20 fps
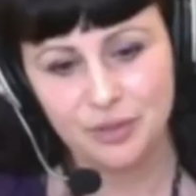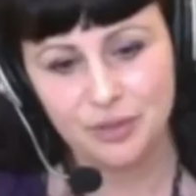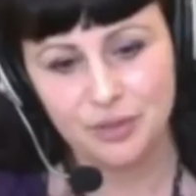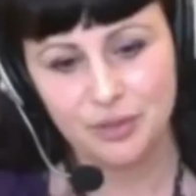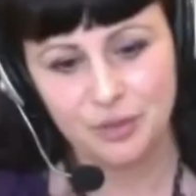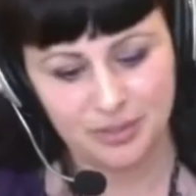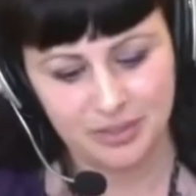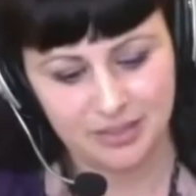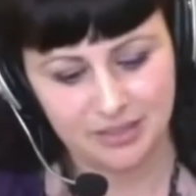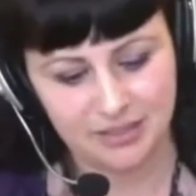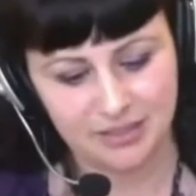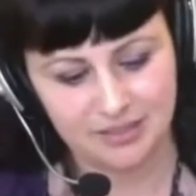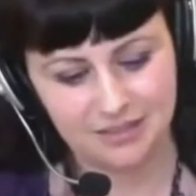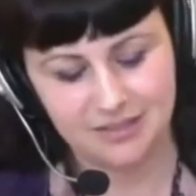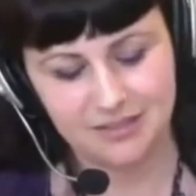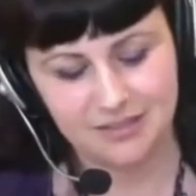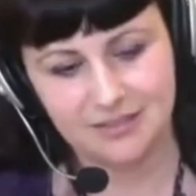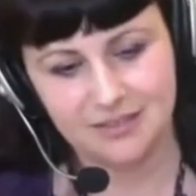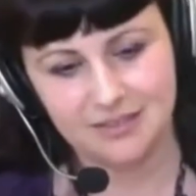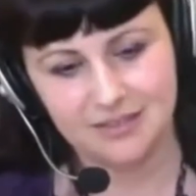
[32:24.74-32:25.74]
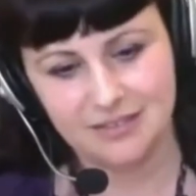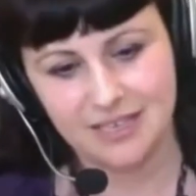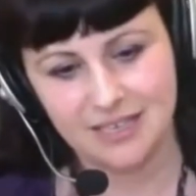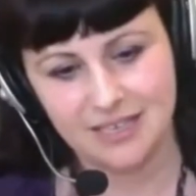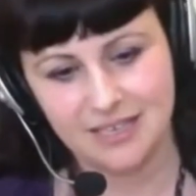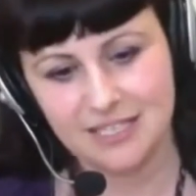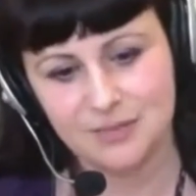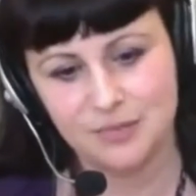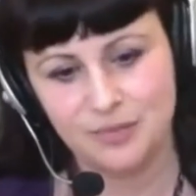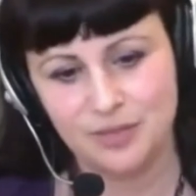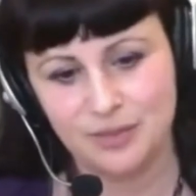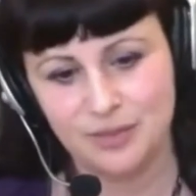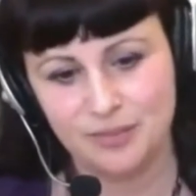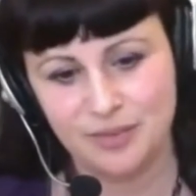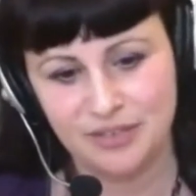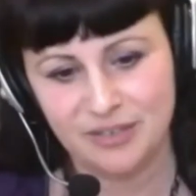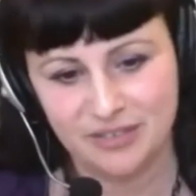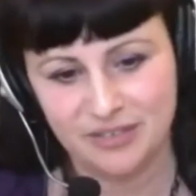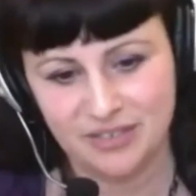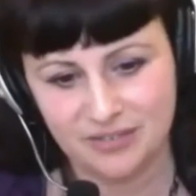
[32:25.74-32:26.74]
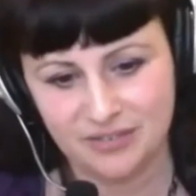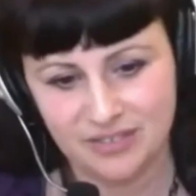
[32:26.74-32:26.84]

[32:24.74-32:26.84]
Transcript: Europa. Yeah. That's it's, it's